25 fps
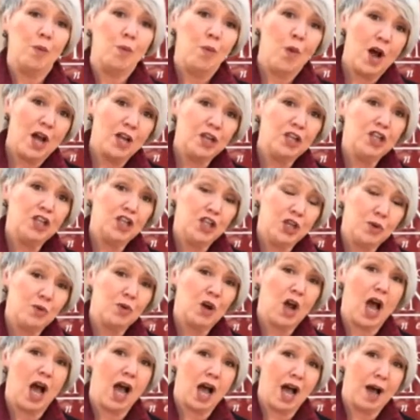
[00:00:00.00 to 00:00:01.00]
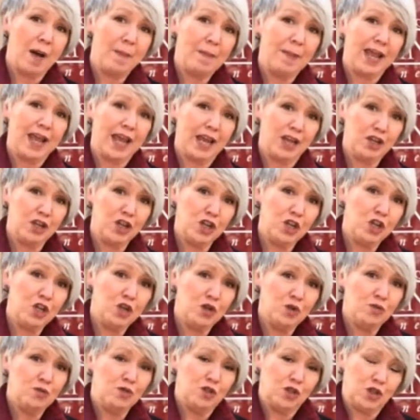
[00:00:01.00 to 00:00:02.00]
once you come and
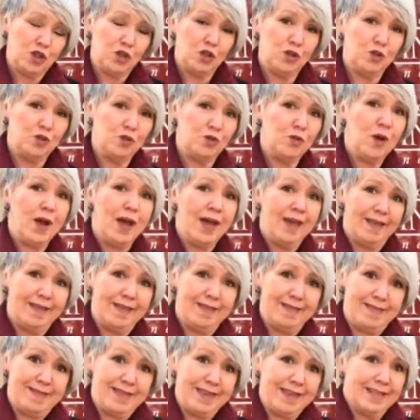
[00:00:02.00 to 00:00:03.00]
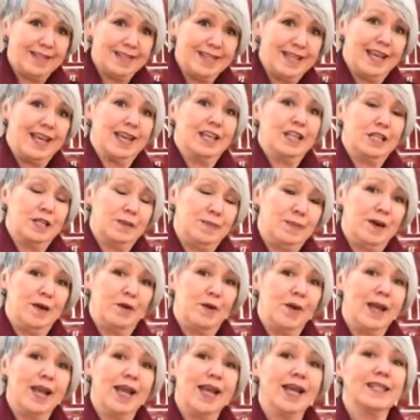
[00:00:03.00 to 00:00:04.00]
you do this
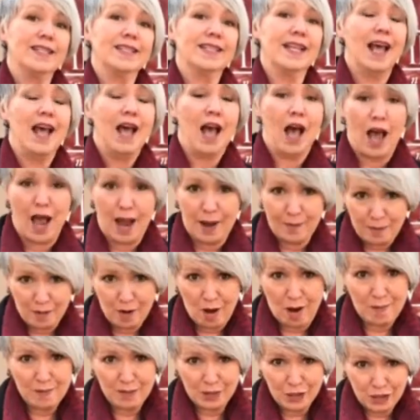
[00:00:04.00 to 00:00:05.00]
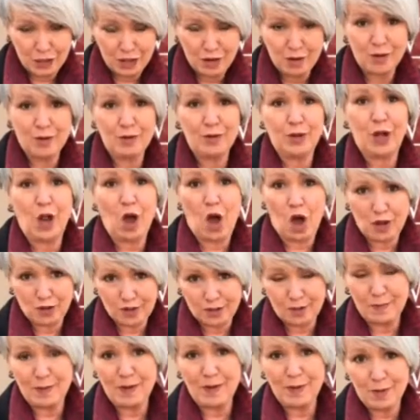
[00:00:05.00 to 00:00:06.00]
experience, I promise you it will
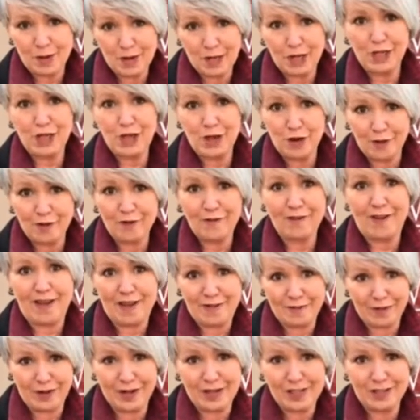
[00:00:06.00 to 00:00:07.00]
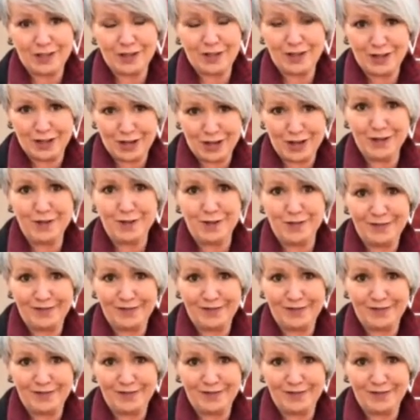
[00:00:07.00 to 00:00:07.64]
also be one of your favorites too.